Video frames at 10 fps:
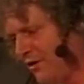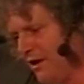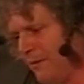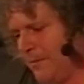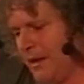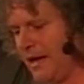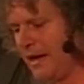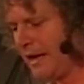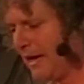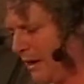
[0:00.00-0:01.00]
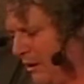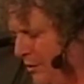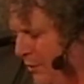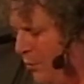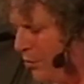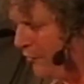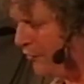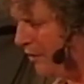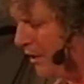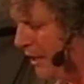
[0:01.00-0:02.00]
to him, you know,
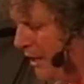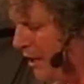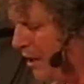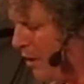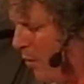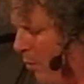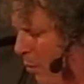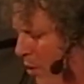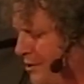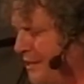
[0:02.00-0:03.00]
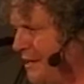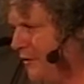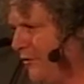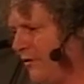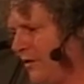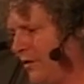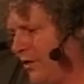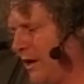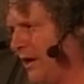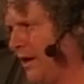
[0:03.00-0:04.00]
what, what is
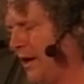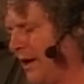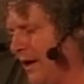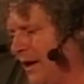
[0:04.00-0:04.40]
the